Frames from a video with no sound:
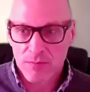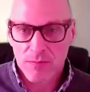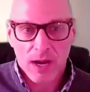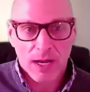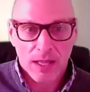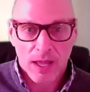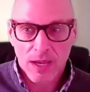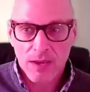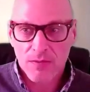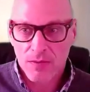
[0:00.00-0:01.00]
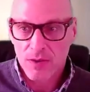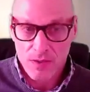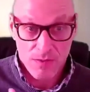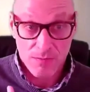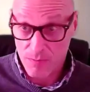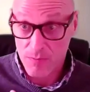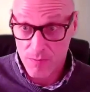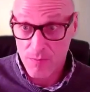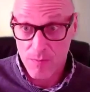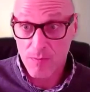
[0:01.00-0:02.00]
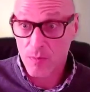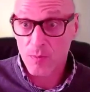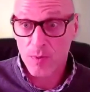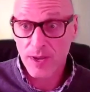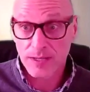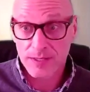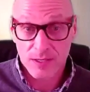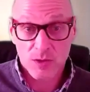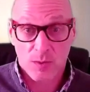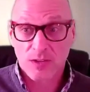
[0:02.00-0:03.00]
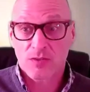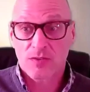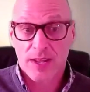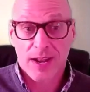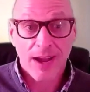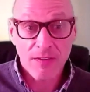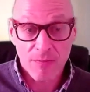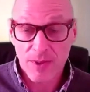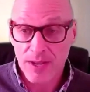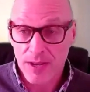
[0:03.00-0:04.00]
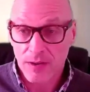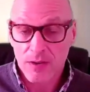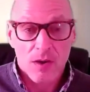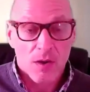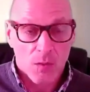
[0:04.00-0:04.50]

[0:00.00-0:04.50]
in my life, in situations that I've been in,